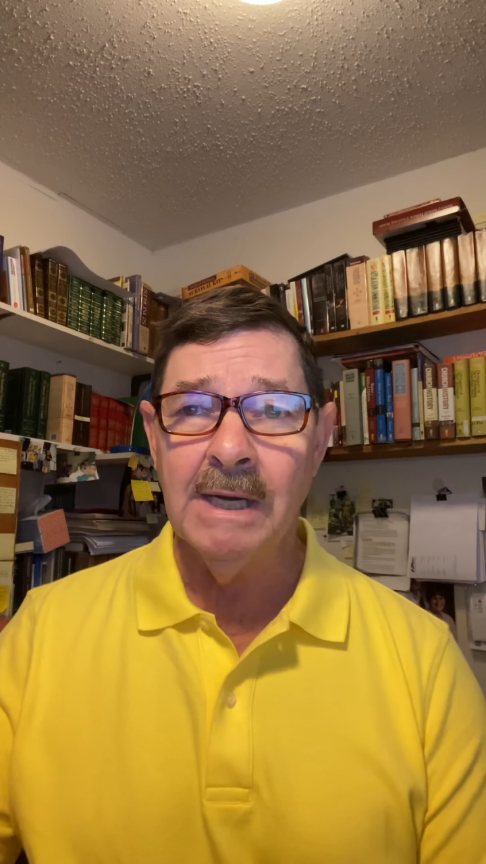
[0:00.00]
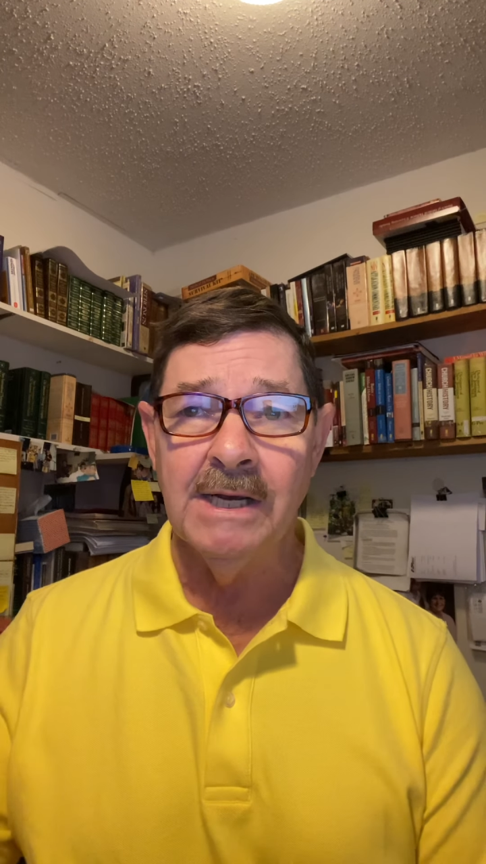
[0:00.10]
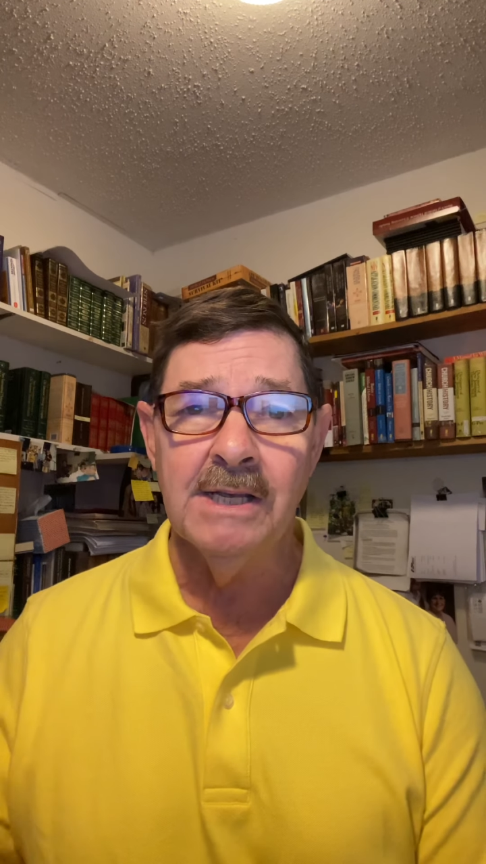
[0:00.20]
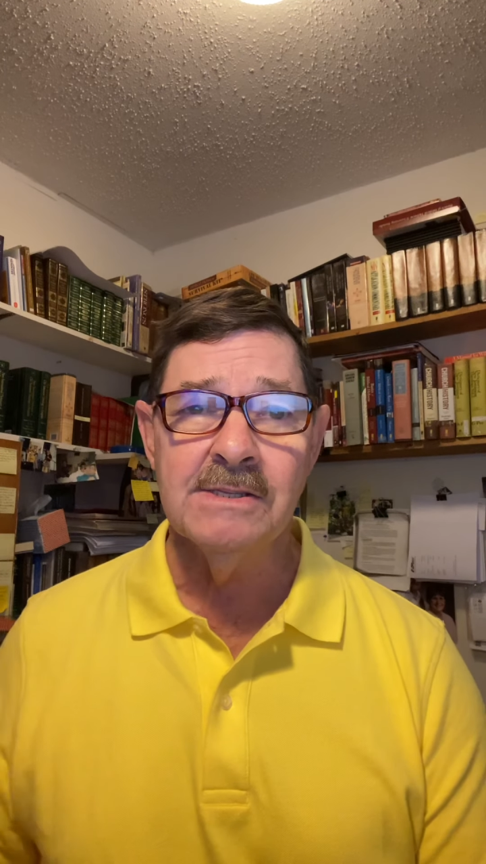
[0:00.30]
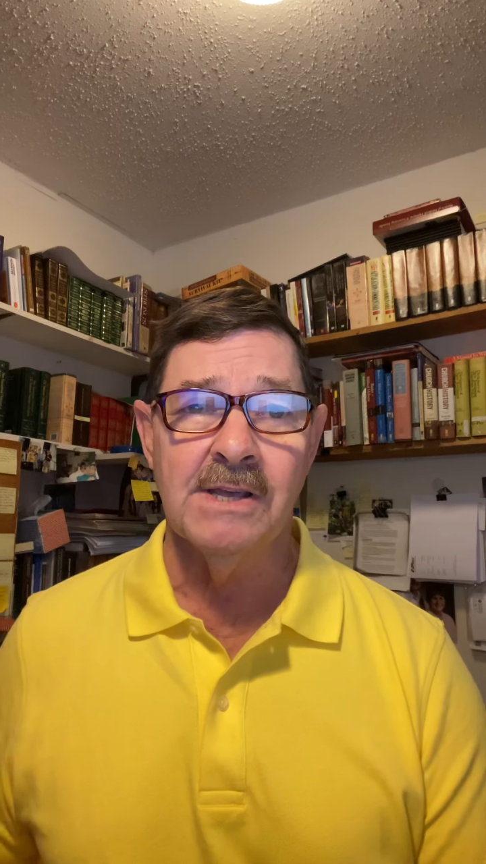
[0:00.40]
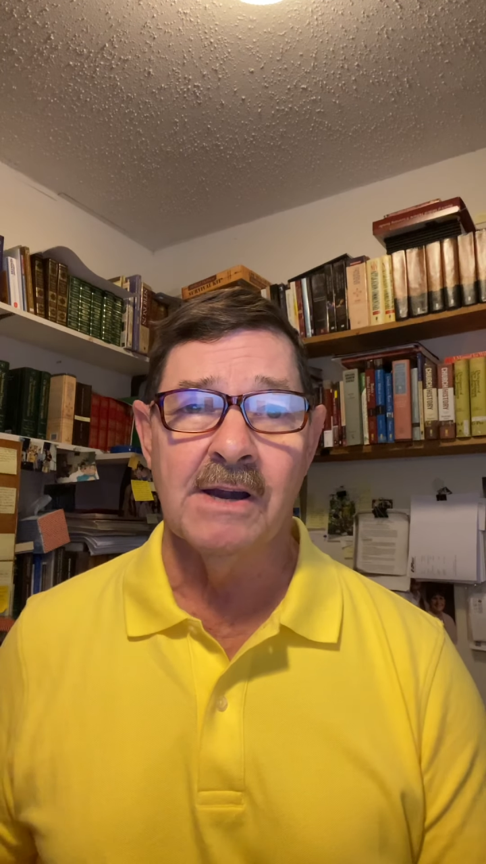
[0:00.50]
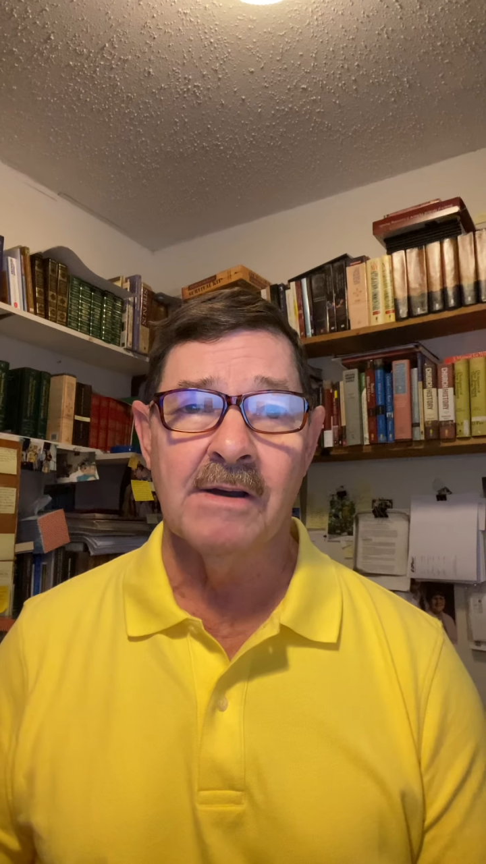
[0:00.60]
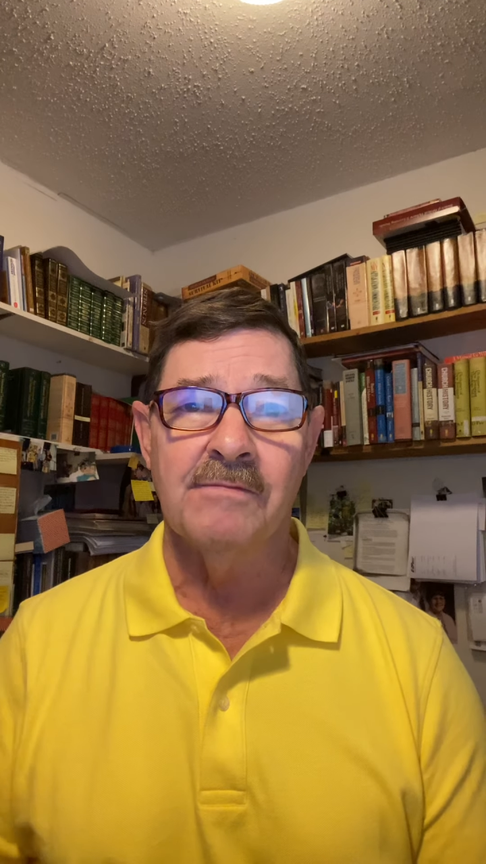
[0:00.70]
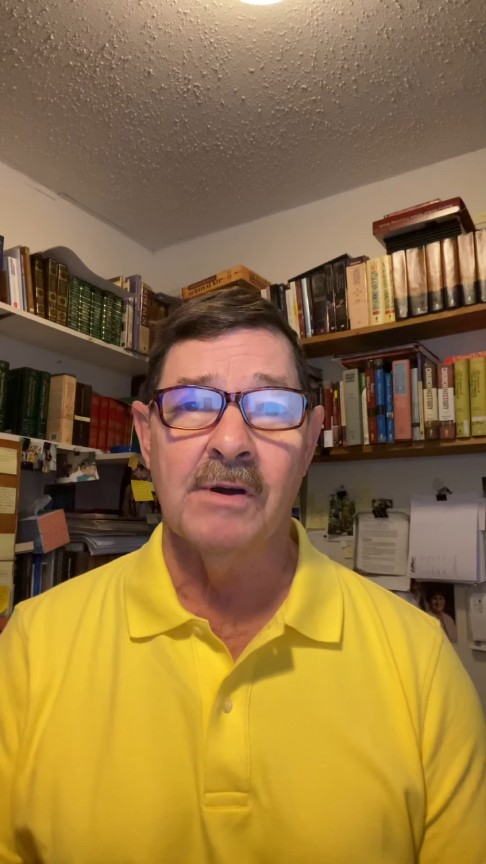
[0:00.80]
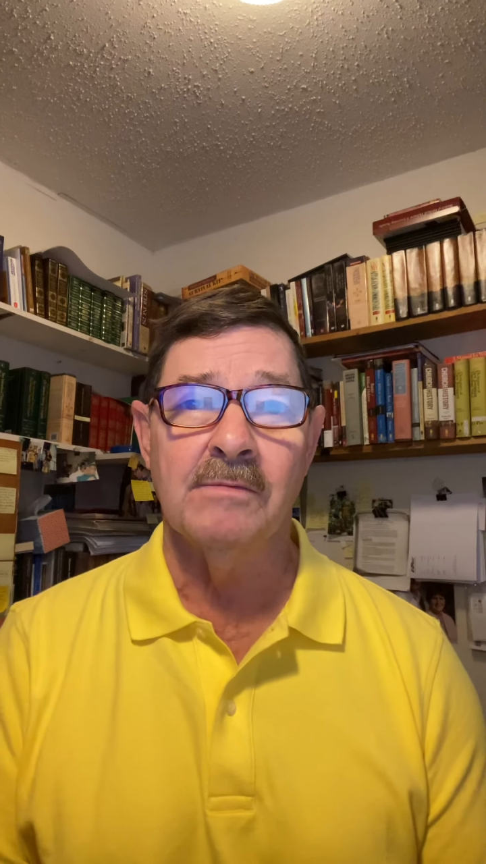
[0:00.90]
it is there
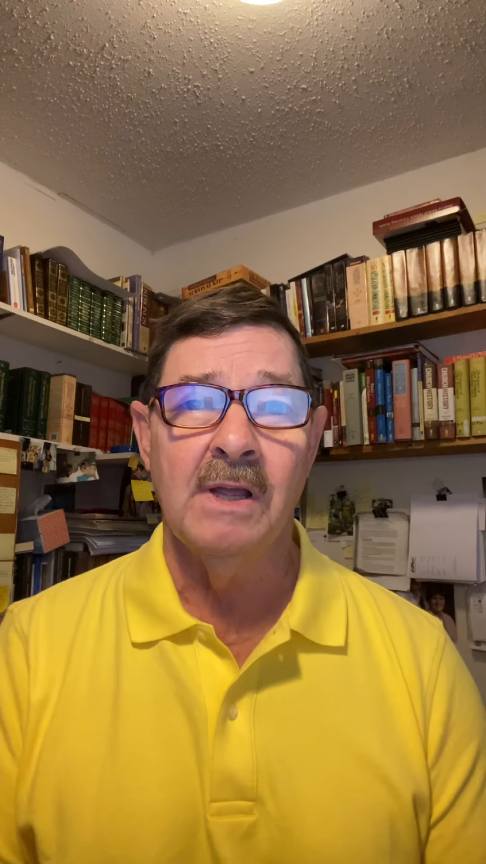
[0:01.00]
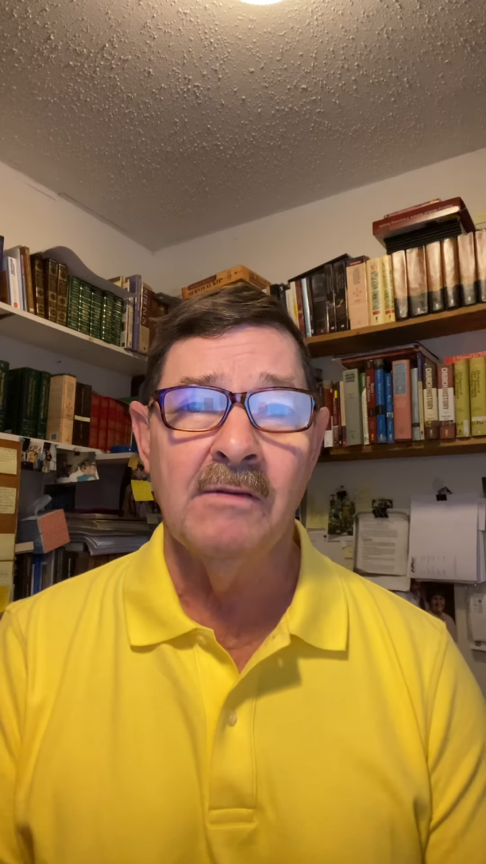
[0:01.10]
for,